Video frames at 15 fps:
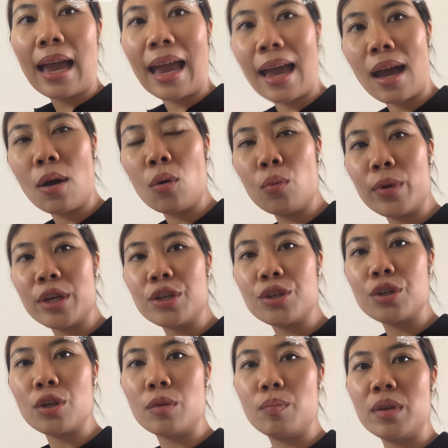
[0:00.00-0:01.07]
how we
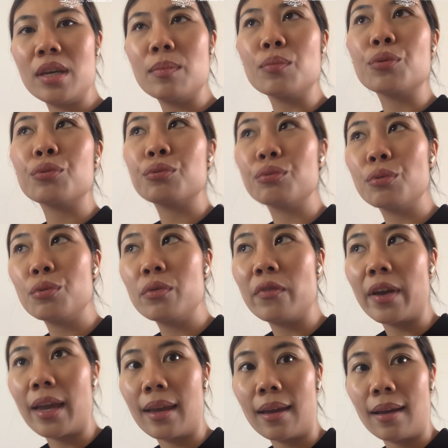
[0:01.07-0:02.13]
should be
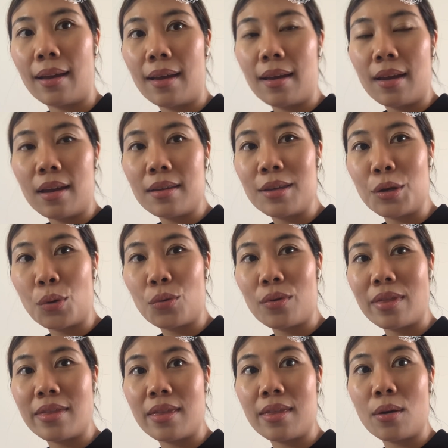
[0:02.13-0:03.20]
improving, you know,
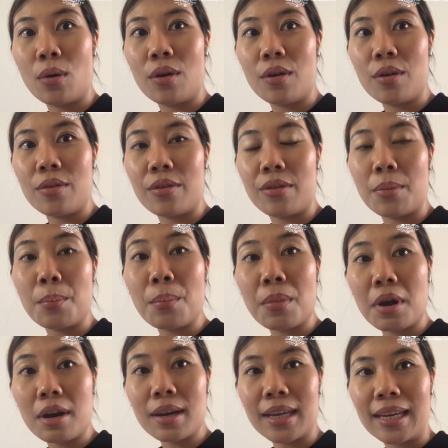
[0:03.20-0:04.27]
the
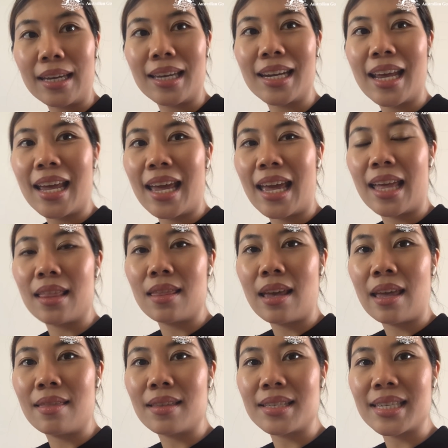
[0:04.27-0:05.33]
market
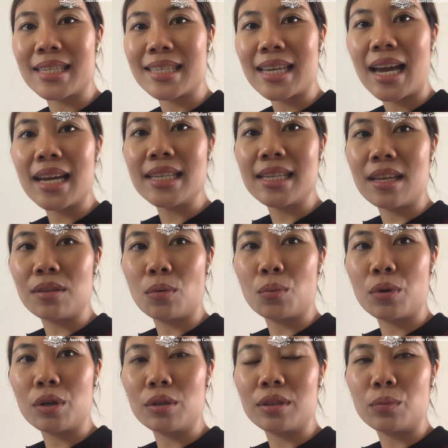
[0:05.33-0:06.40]
and the society and the
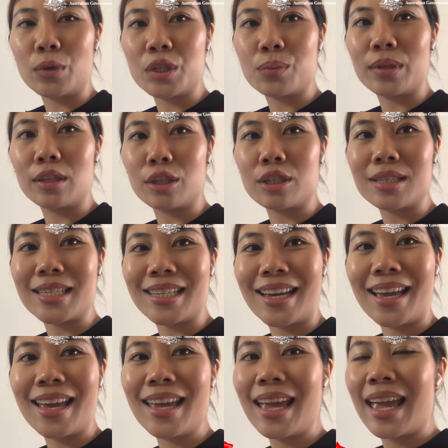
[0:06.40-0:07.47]
world in which we learn
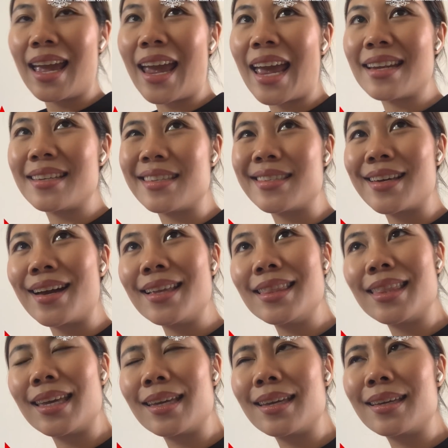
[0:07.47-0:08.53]
today. And design
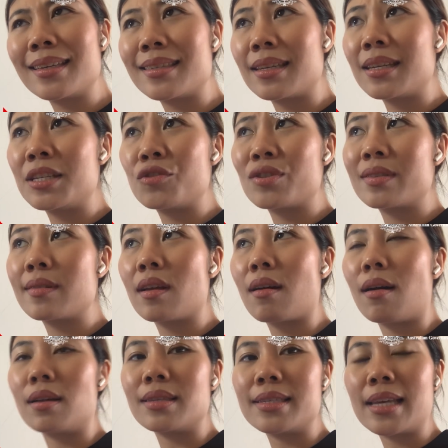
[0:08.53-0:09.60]
thinking is an interesting
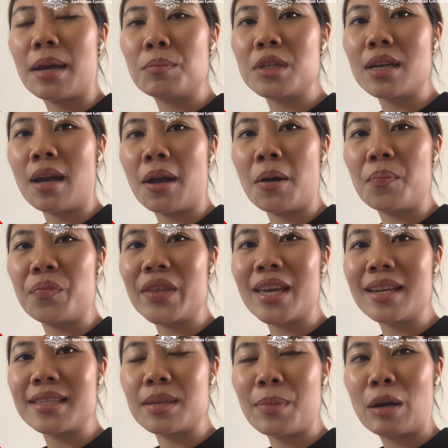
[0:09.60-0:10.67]
concept.
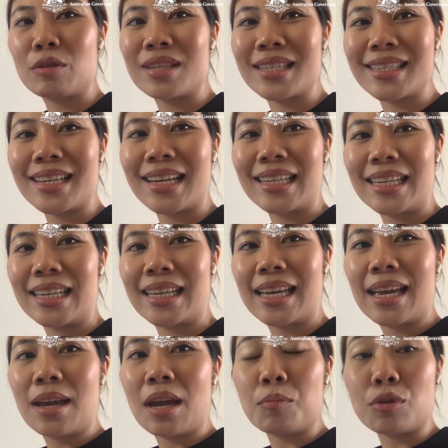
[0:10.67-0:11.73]
It is about designing
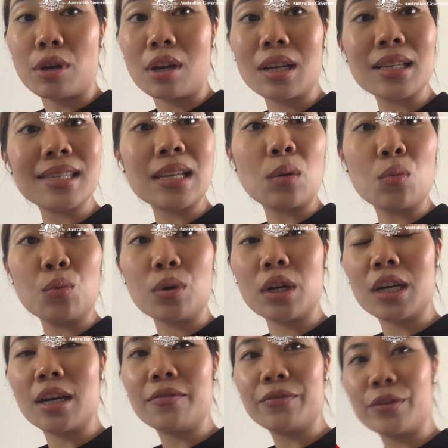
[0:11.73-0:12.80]
products that
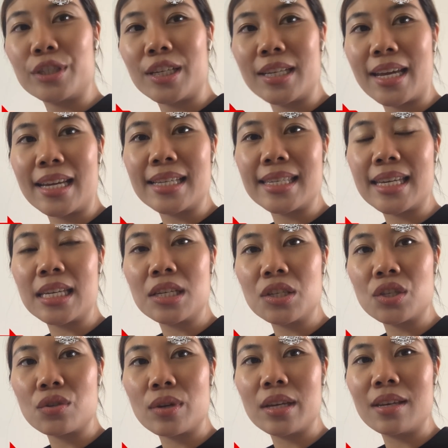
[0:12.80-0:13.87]
work for today's
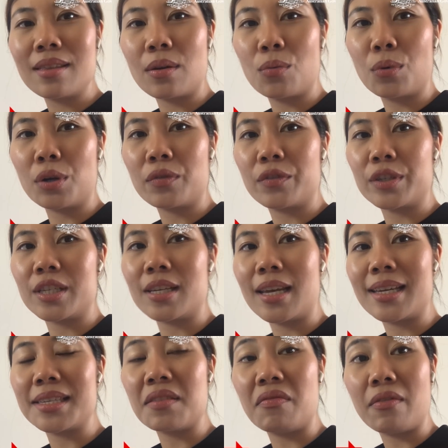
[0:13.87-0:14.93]
industry, that work for
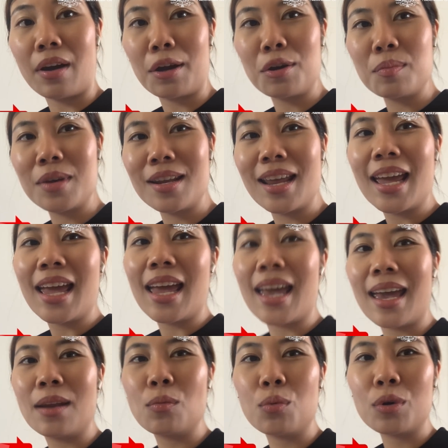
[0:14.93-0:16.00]
today's environment,
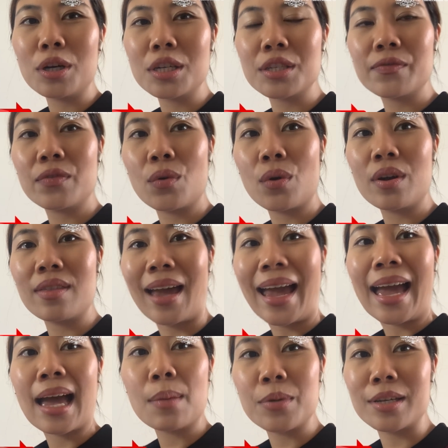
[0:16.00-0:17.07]
and works for the
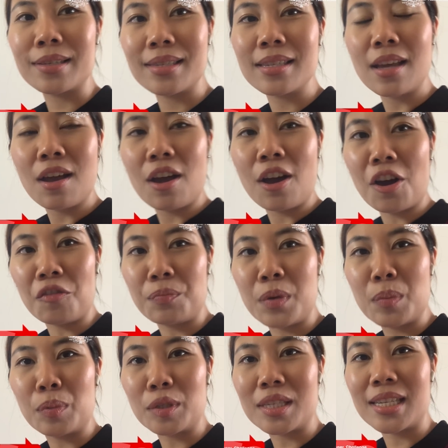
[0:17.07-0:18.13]
habits of
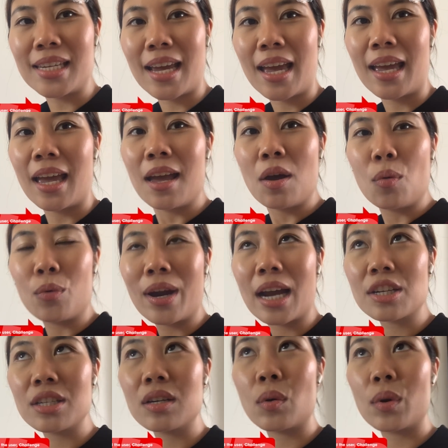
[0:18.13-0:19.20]
people today. We're
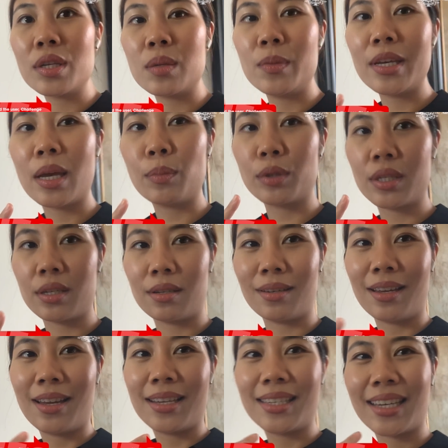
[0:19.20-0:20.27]
actually going to be able to
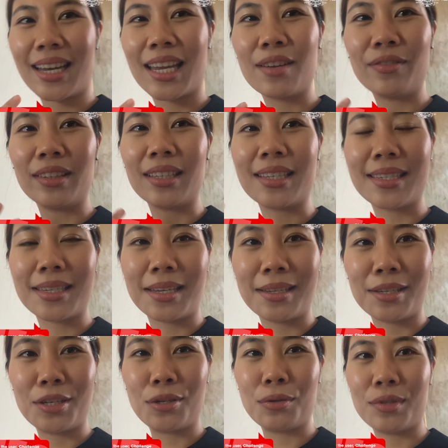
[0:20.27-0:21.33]
kind of
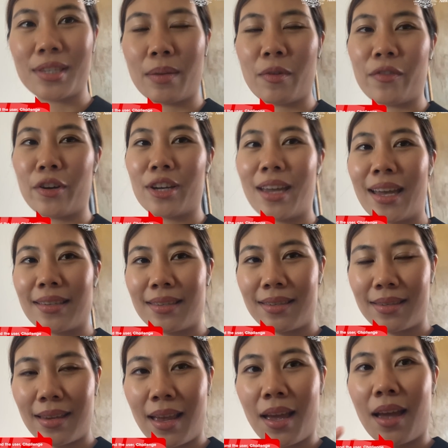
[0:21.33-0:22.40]
listen to some of our
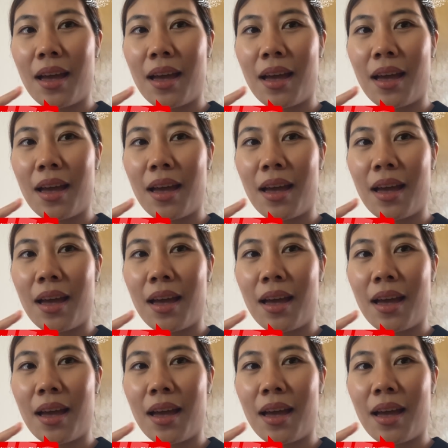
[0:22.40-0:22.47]
guests